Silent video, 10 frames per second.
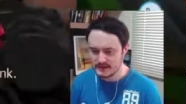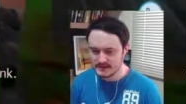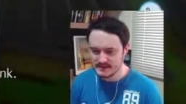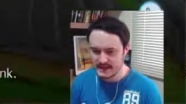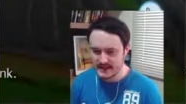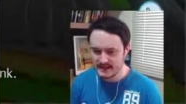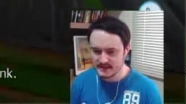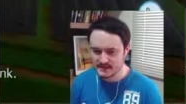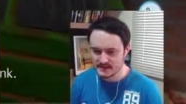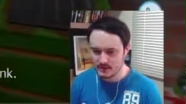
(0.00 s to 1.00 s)

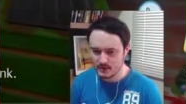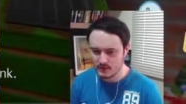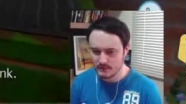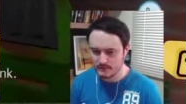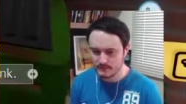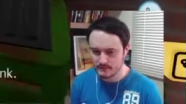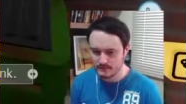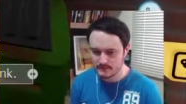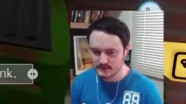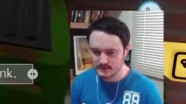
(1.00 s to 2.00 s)
size of
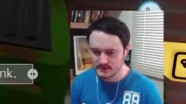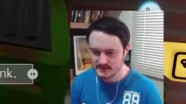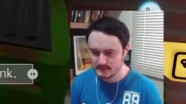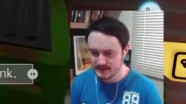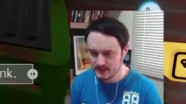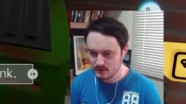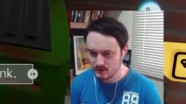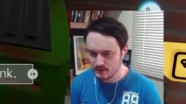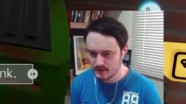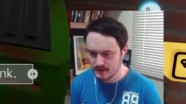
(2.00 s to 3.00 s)
subtitle
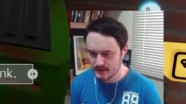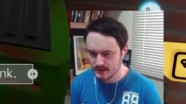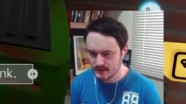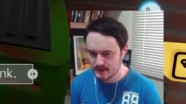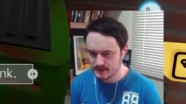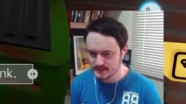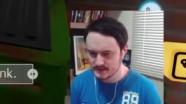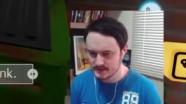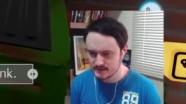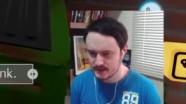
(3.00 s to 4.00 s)

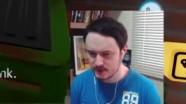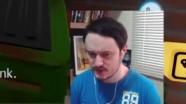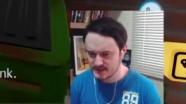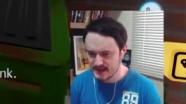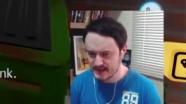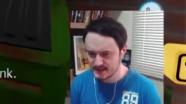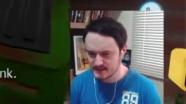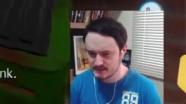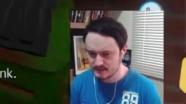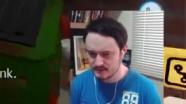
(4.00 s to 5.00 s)
is a good
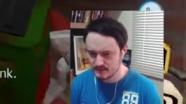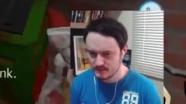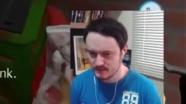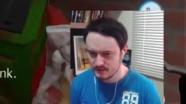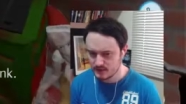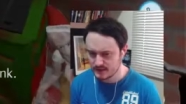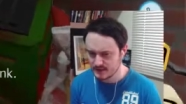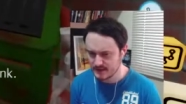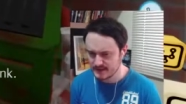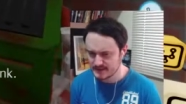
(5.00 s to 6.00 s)
size, or do you
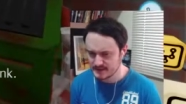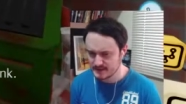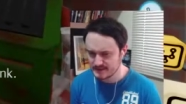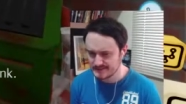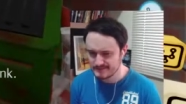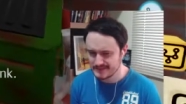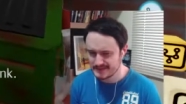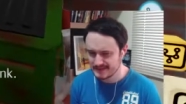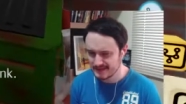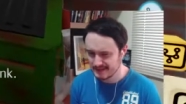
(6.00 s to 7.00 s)
think it's
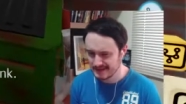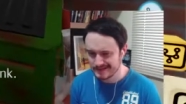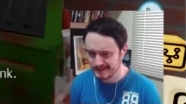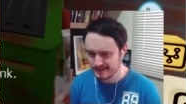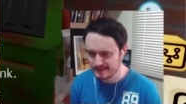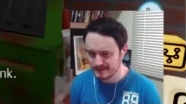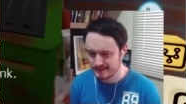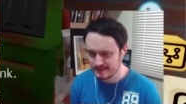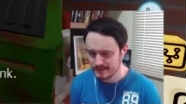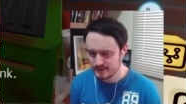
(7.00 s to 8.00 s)
slightly
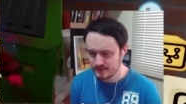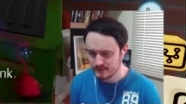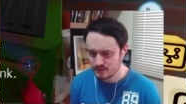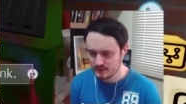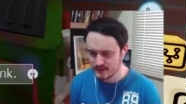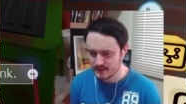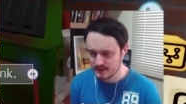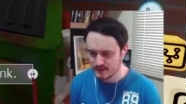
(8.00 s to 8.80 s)
too big?